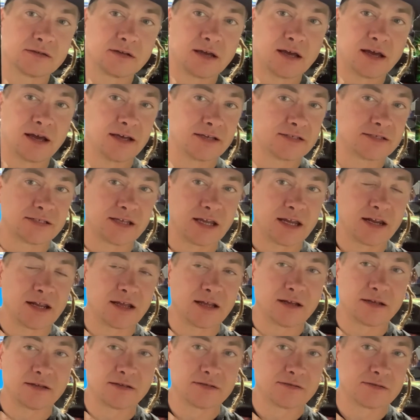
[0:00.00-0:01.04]
I seen
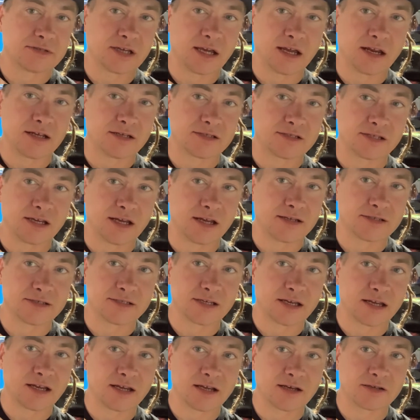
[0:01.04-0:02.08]
it.
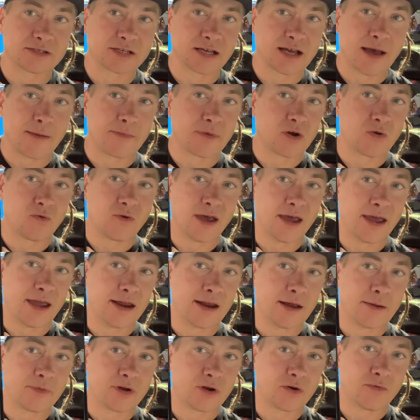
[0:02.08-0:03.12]
I was like, I'm gonna
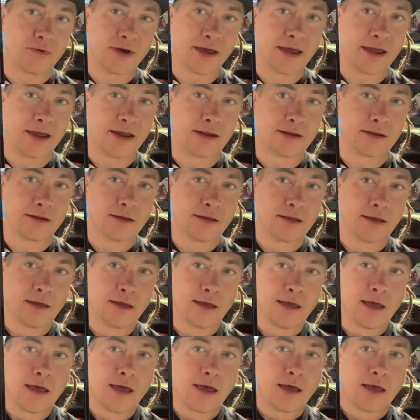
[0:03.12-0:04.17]
wait.
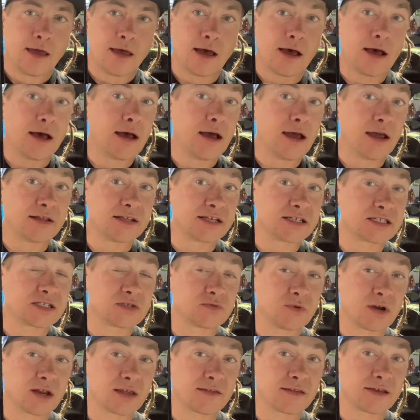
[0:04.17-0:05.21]
And this is
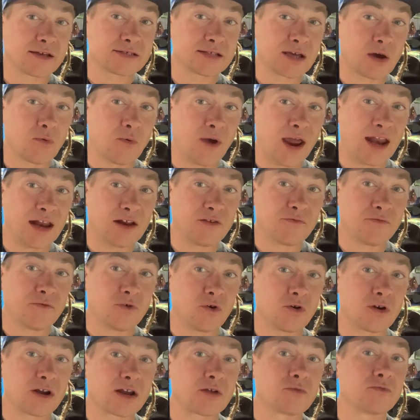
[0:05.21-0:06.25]
one of the things I waited
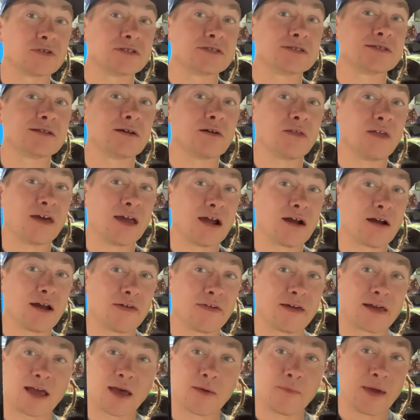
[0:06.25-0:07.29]
for, and it was still there. I
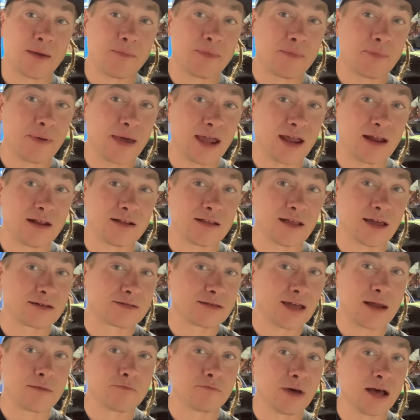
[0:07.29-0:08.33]
think I maybe paid like
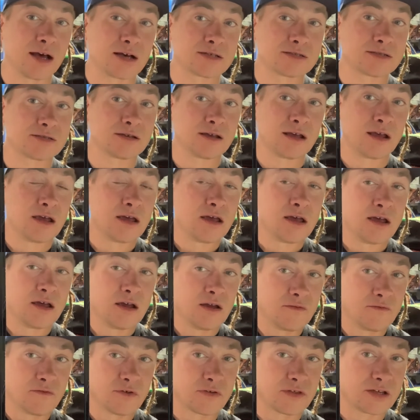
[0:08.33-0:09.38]
$10
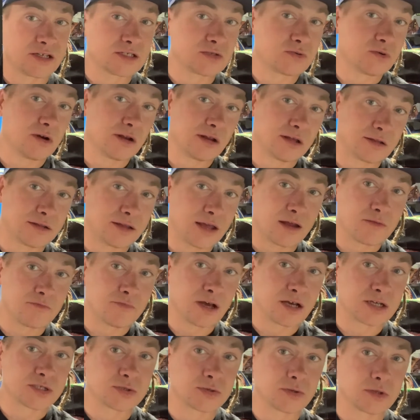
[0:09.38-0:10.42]
for this one and
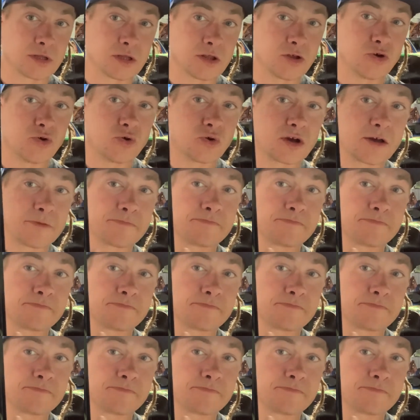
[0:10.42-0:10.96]
$10 for the Luke.